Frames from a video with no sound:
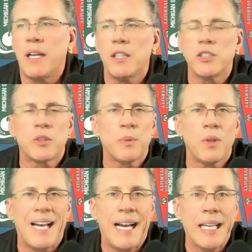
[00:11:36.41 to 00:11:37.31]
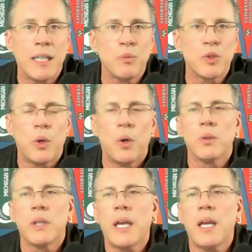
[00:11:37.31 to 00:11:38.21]
Eligible items
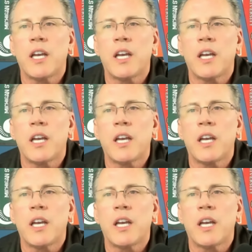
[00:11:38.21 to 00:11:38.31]
only,